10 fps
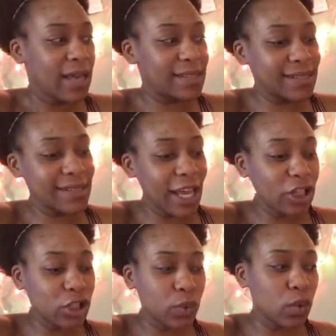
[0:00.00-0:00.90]
his
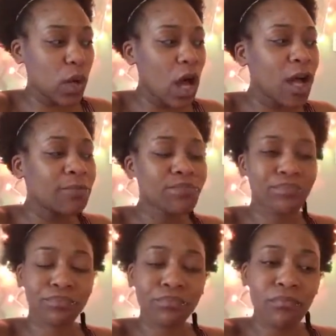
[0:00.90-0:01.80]

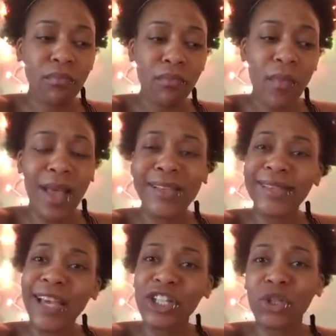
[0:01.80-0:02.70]

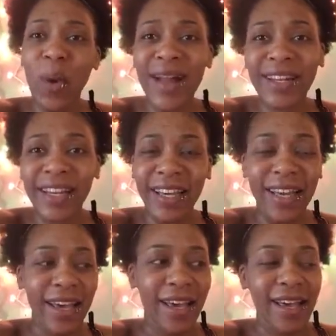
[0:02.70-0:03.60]

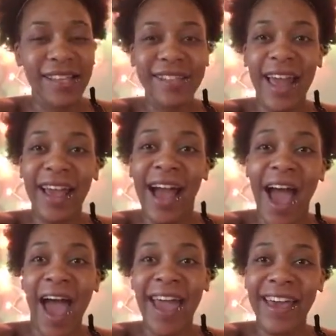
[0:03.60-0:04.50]
sexuality is like
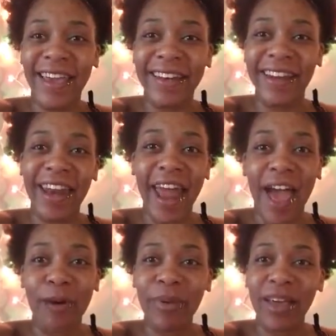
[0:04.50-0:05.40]
heightened
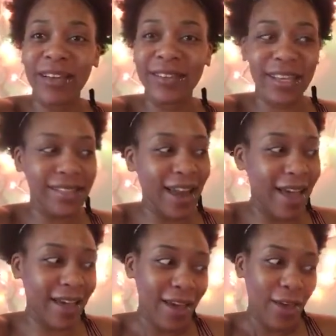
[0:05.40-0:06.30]
now, because he's
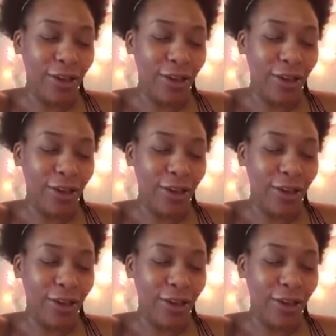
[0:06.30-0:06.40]
like,